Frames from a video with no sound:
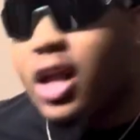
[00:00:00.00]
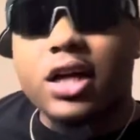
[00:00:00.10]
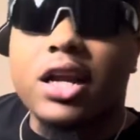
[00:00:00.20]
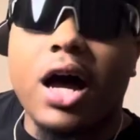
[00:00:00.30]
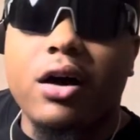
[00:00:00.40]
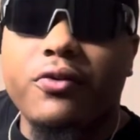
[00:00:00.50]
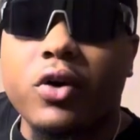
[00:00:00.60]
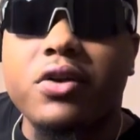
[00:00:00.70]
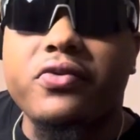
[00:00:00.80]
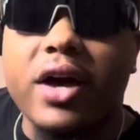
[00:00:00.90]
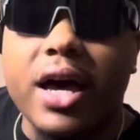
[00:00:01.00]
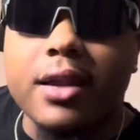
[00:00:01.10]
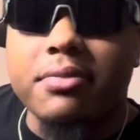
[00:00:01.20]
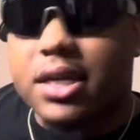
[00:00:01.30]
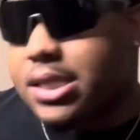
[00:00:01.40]
Glock 45
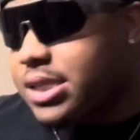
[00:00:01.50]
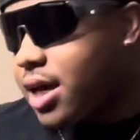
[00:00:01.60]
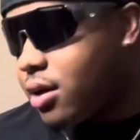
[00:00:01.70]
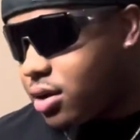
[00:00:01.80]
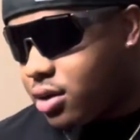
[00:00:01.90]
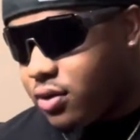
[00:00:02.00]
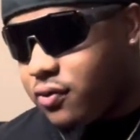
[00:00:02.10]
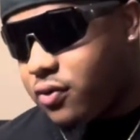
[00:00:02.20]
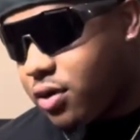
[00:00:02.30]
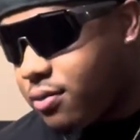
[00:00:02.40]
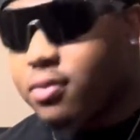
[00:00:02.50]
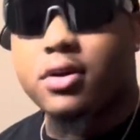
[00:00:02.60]
to be exact. You feel me?